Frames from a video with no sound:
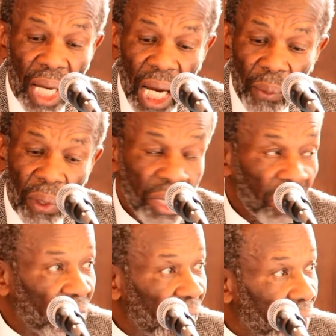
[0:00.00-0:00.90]
I want
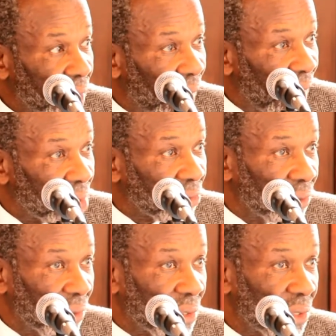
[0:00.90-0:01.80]
to create a task
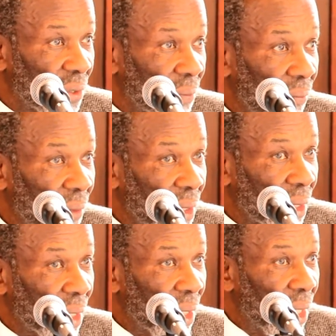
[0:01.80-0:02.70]
force.
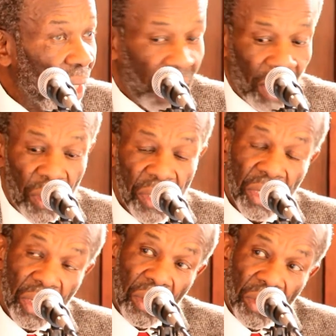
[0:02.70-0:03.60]
And I want you
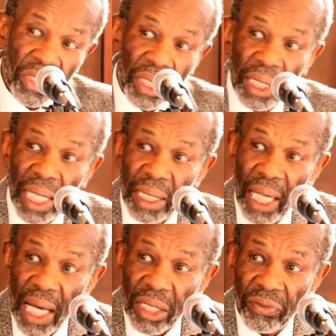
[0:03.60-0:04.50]
to co-chair that
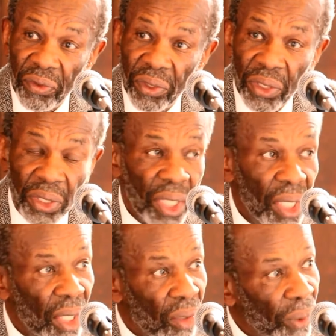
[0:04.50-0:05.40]
task force
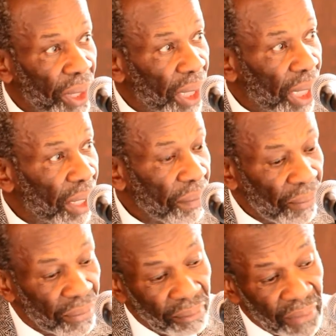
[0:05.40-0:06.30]
with the